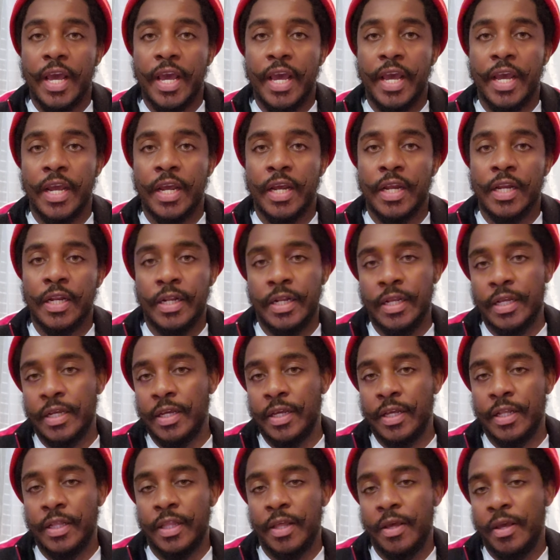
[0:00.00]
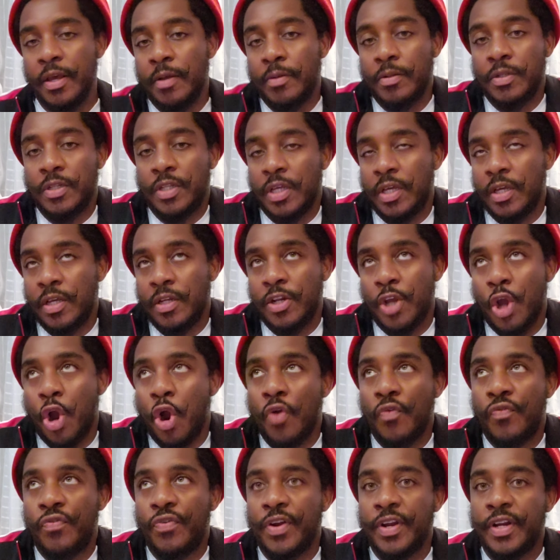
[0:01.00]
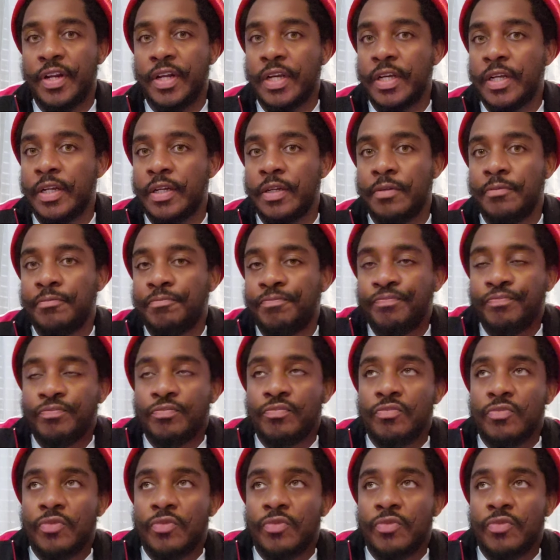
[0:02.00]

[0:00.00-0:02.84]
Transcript: and they're offering